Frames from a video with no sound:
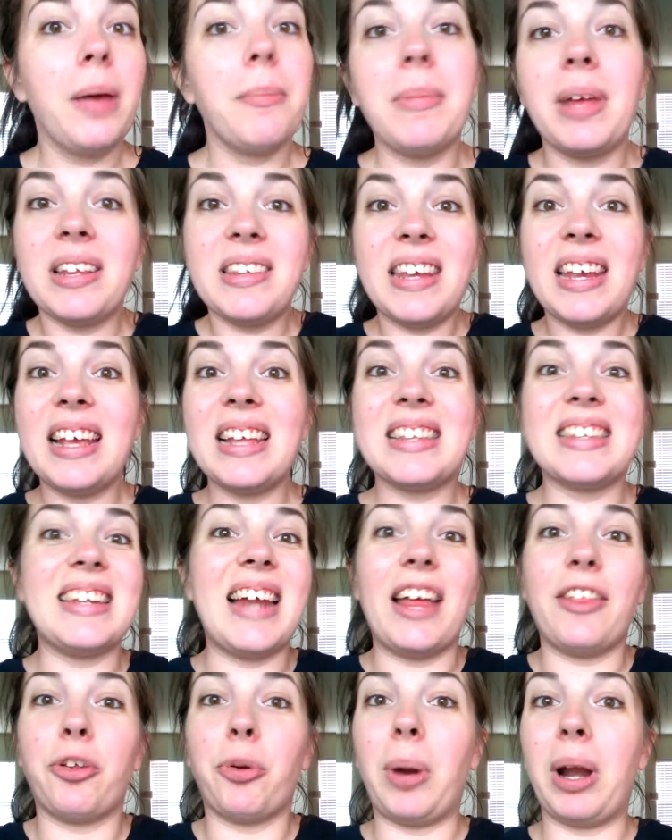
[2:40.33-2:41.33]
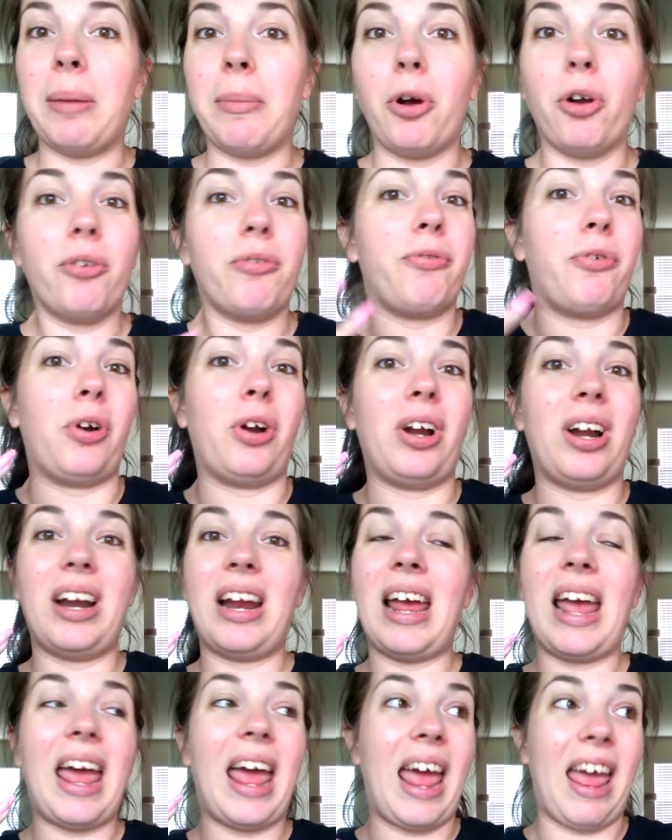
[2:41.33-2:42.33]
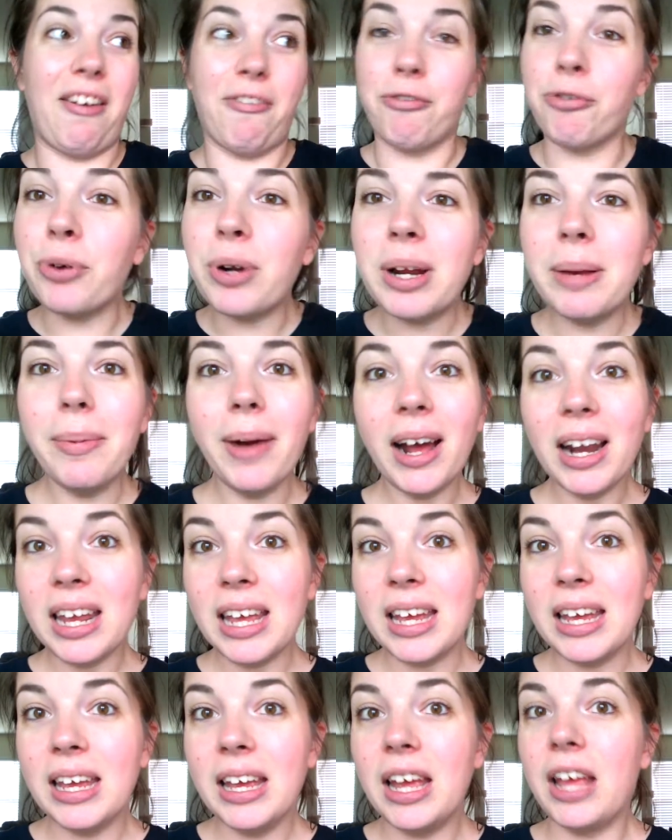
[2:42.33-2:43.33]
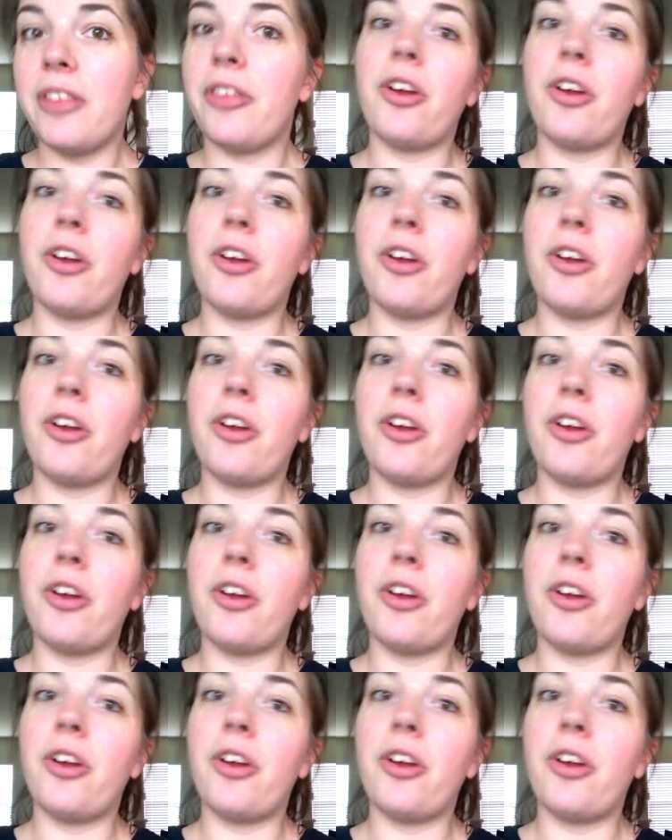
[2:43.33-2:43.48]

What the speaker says: Not saying it's not the right amount for everybody.